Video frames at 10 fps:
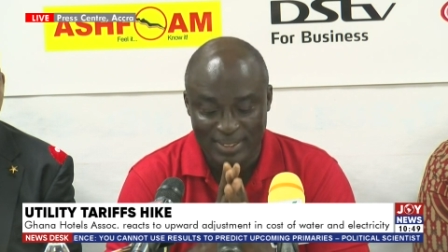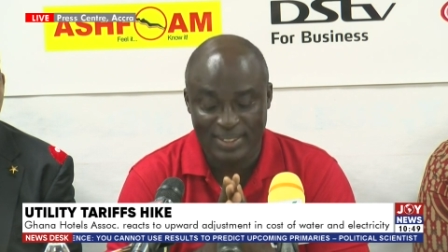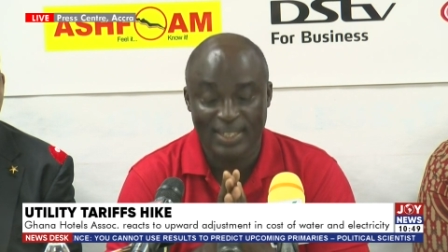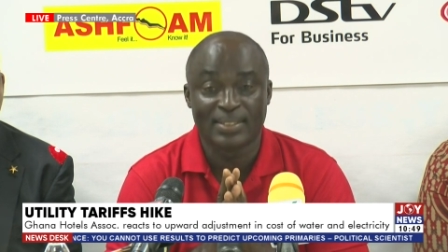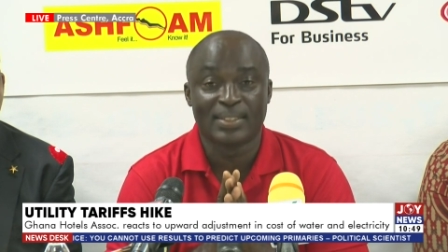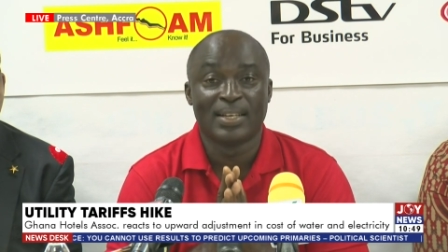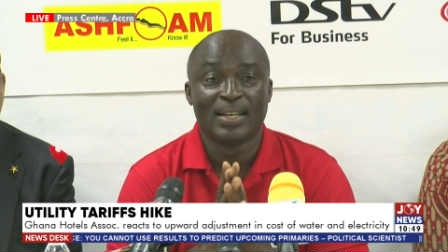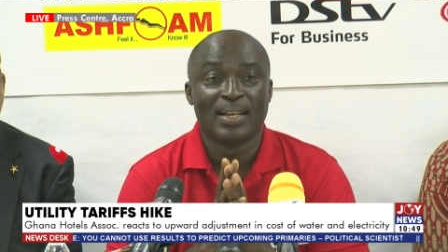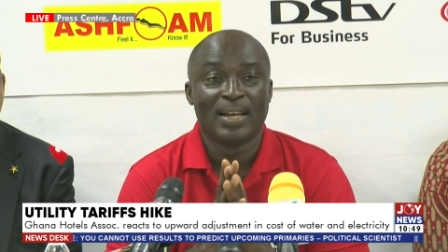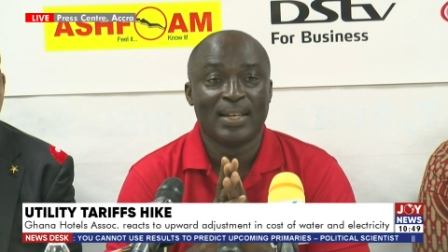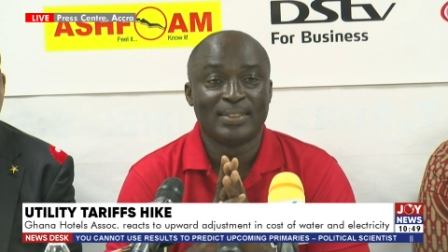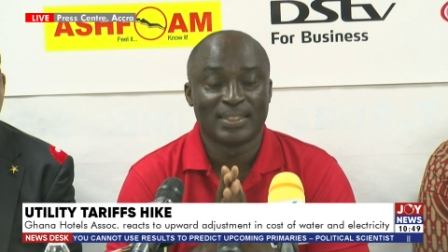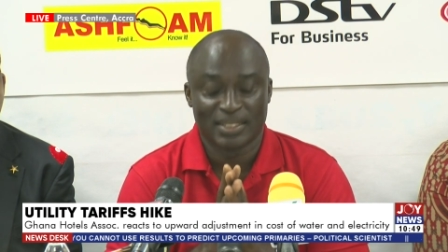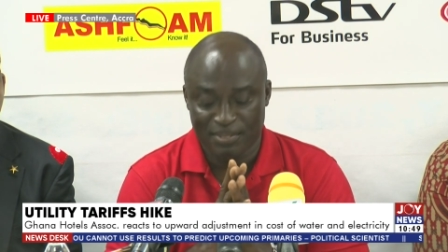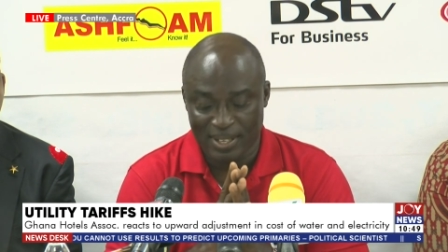30th and
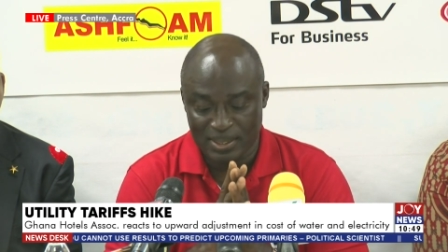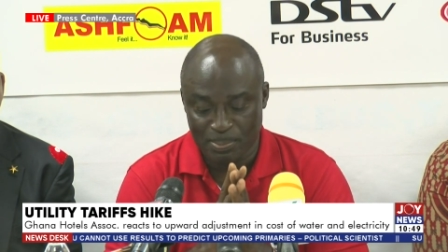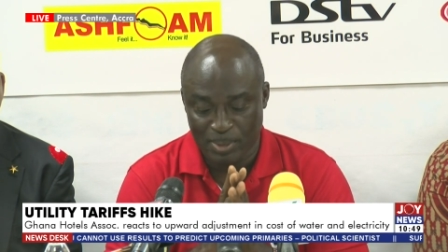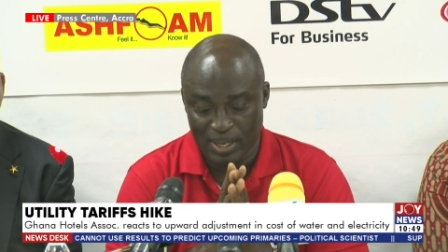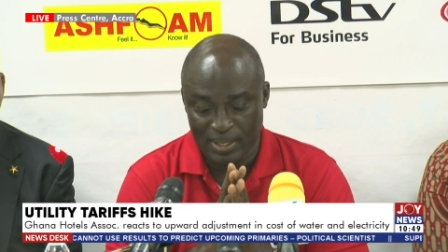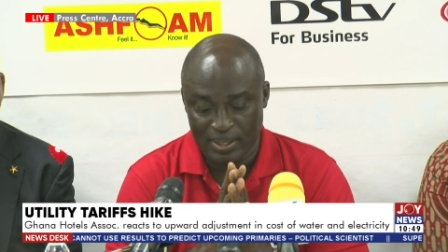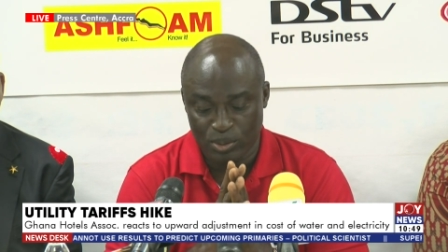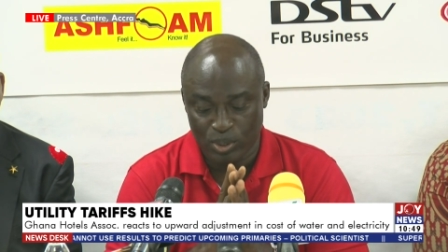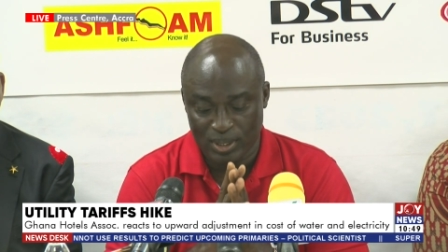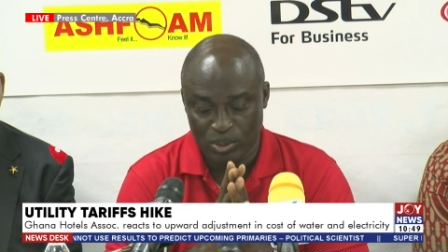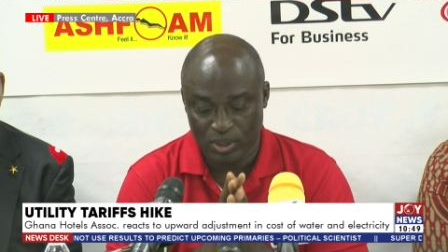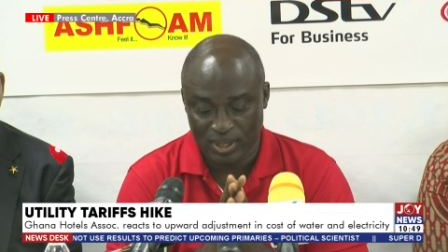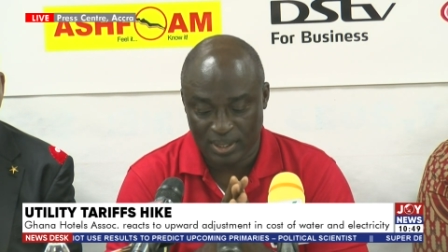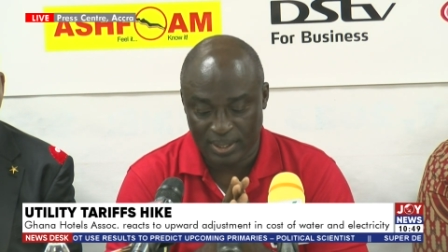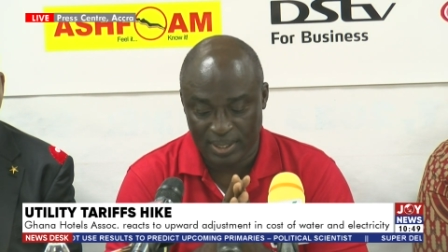31st May
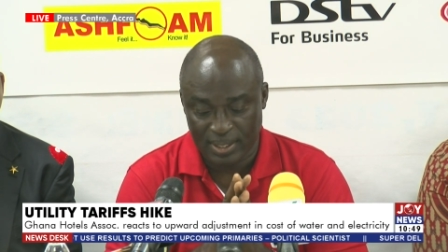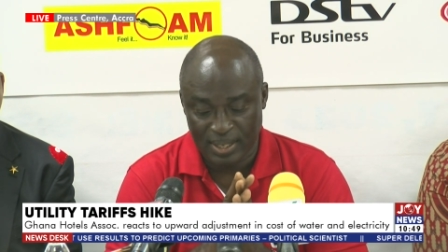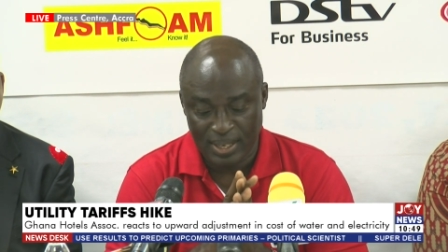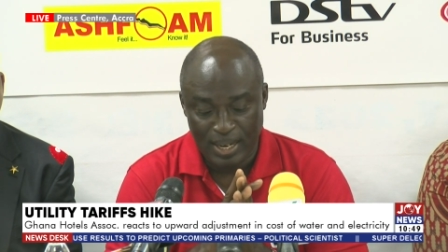2023,